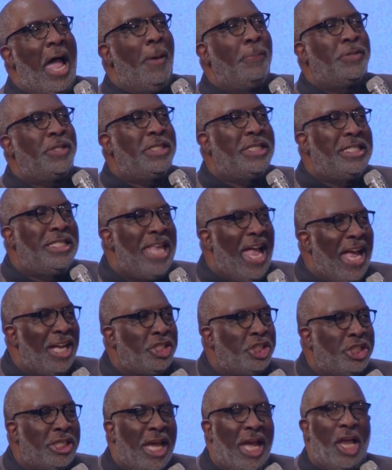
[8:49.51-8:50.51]

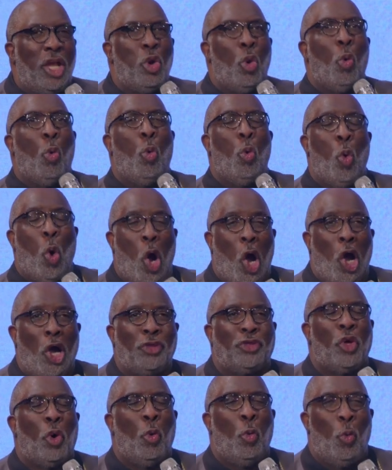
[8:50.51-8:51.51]
obsession
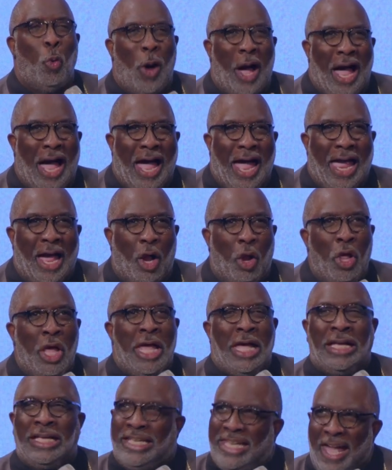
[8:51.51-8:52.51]
worthwhile
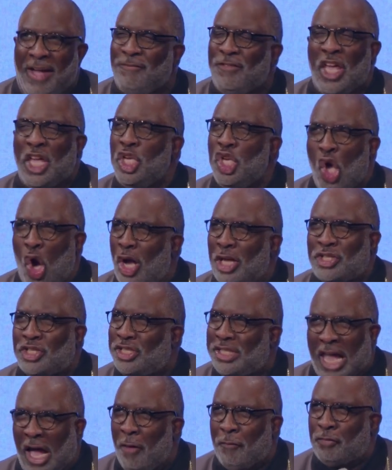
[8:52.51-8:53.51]
giving
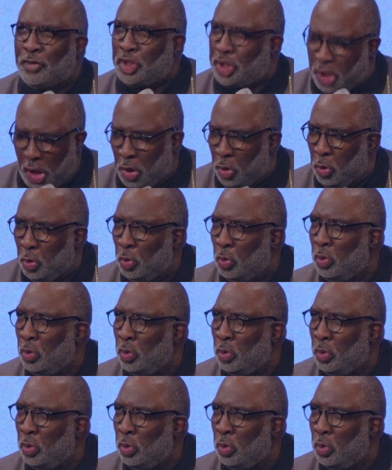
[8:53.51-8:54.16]
yourself to.